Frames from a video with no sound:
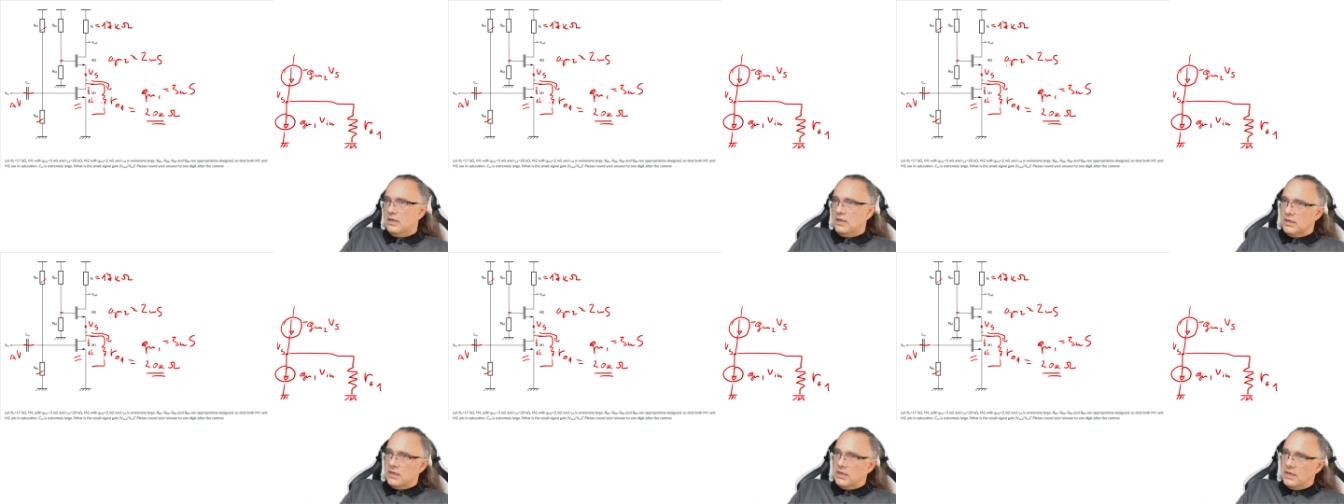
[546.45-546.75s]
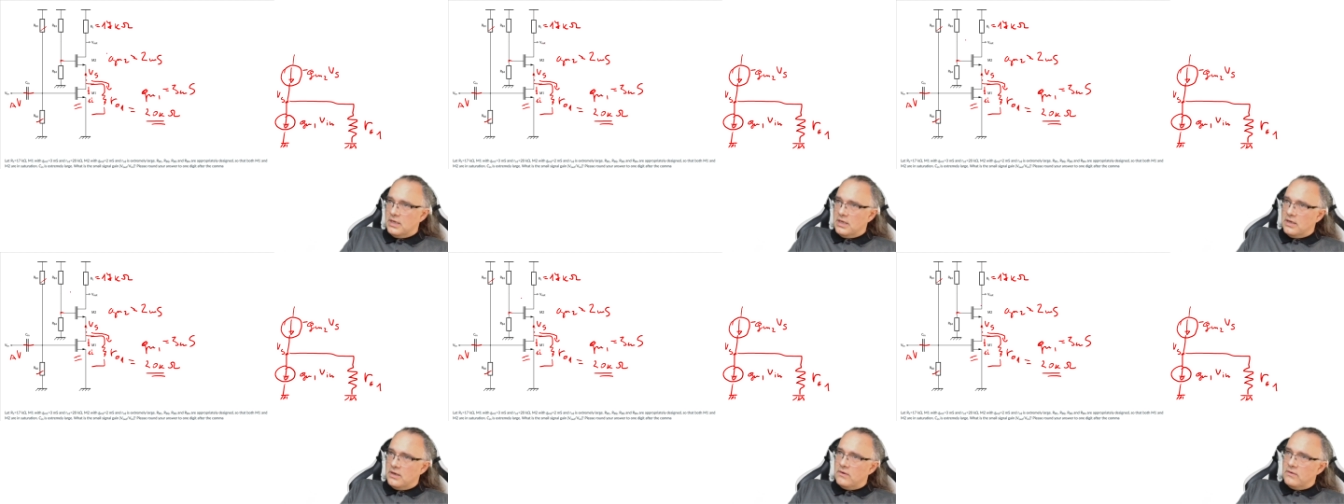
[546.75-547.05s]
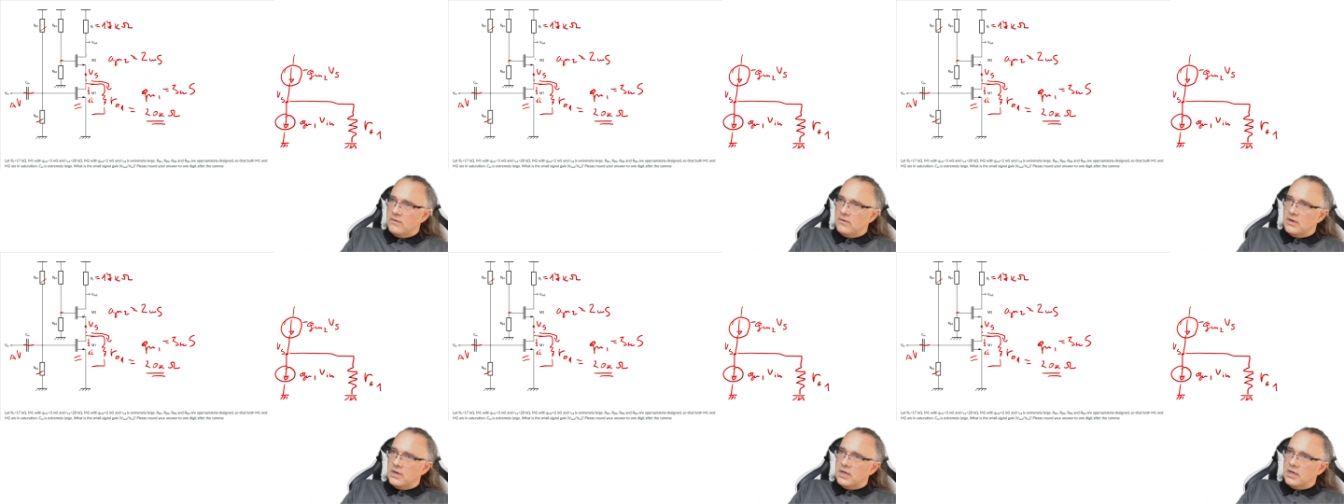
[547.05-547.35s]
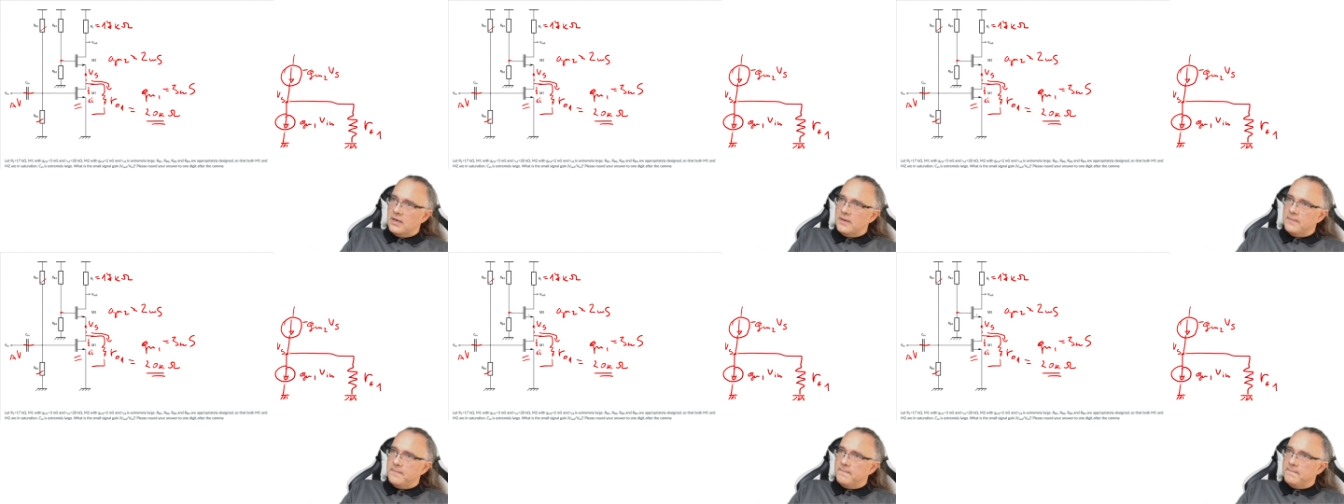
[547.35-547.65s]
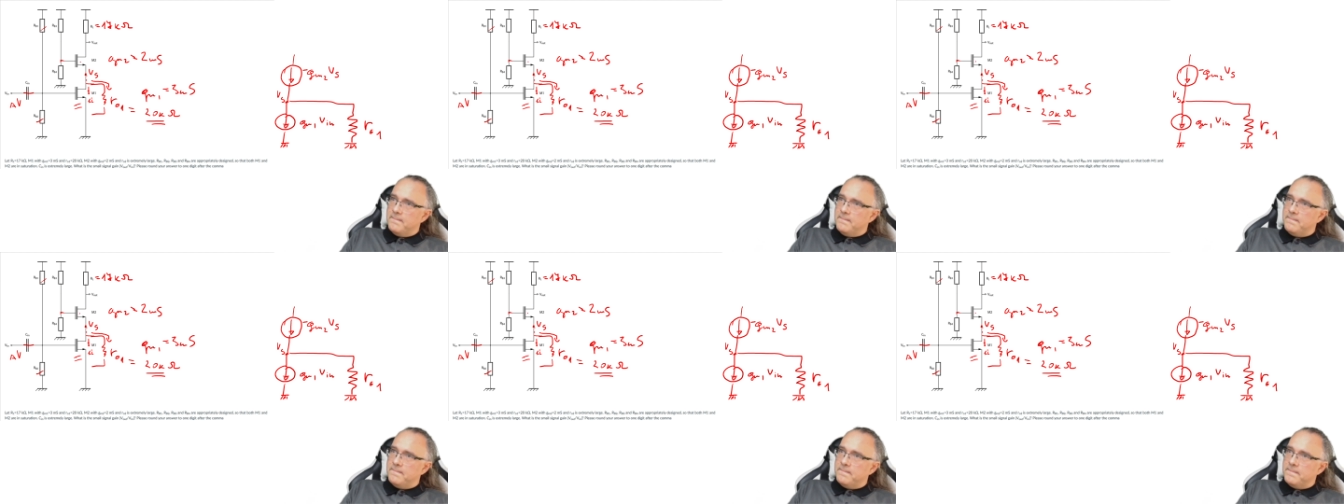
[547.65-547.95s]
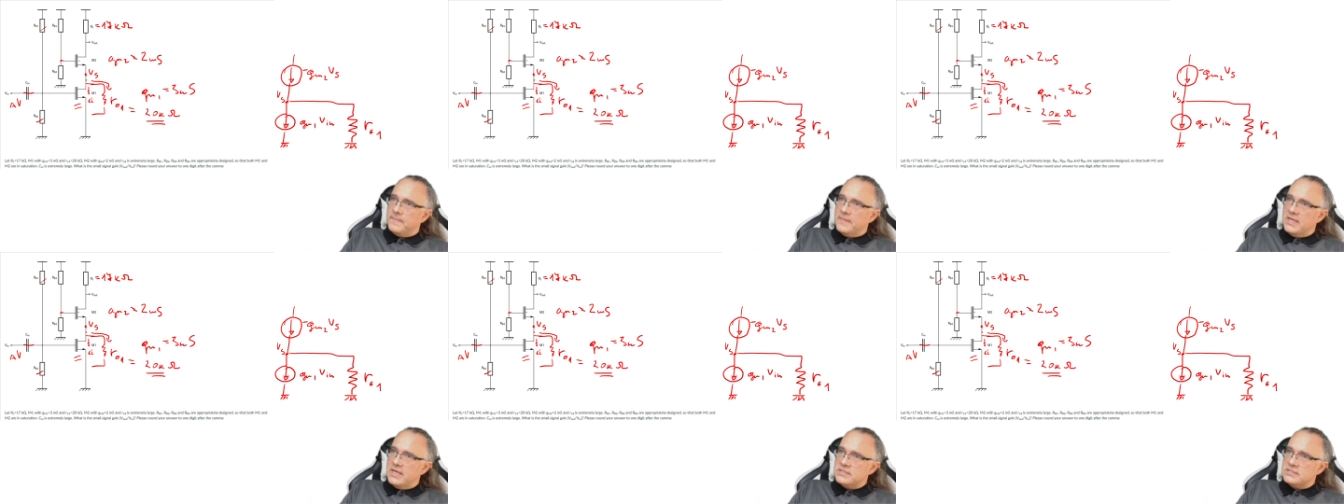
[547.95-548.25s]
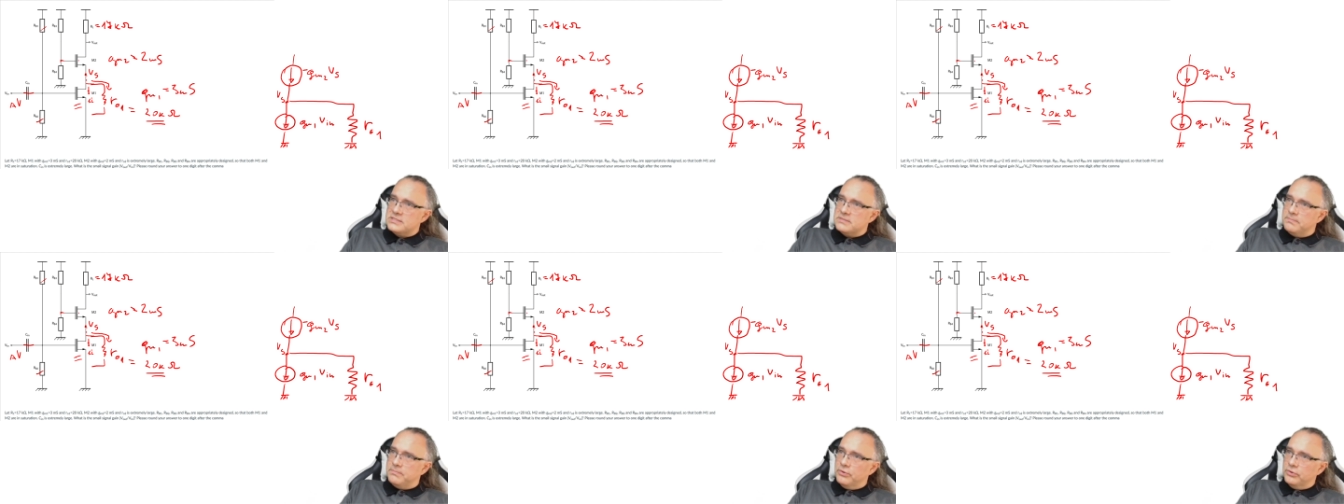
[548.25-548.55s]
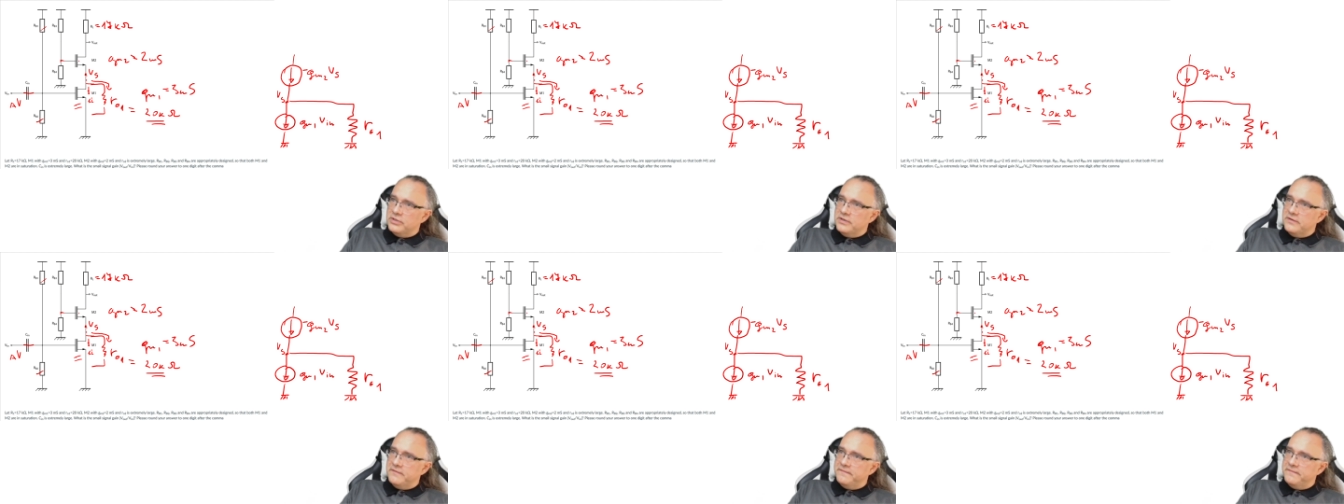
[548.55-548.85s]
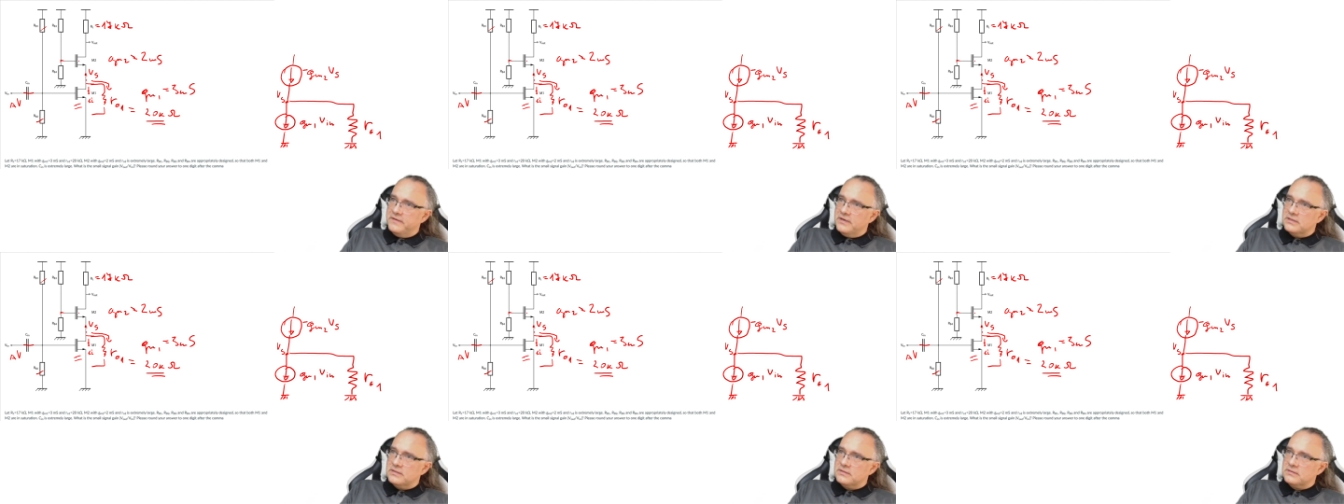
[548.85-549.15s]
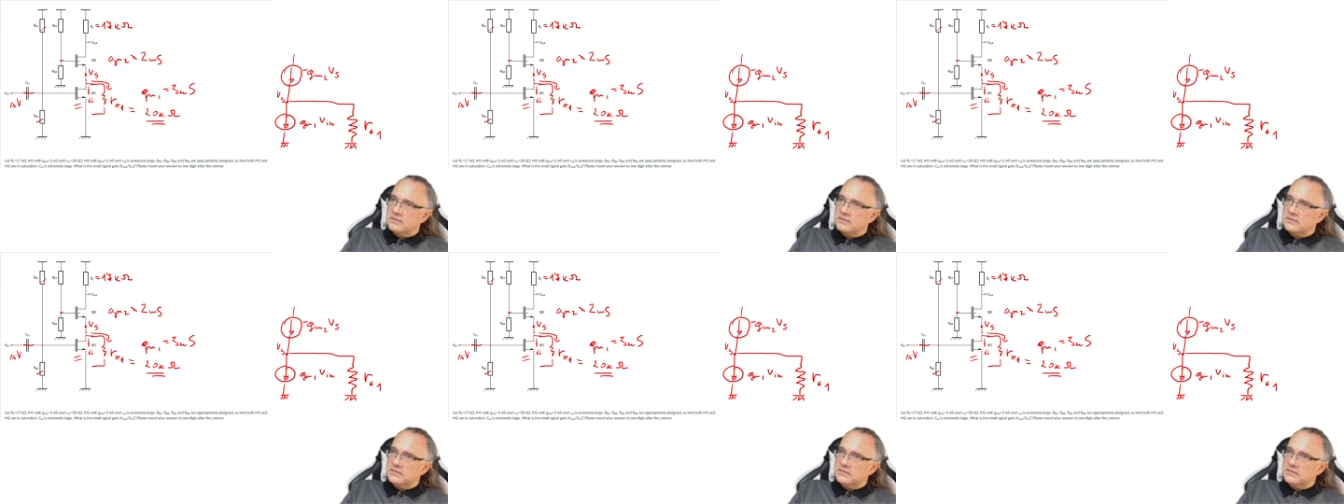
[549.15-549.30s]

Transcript: Now there is a body effect,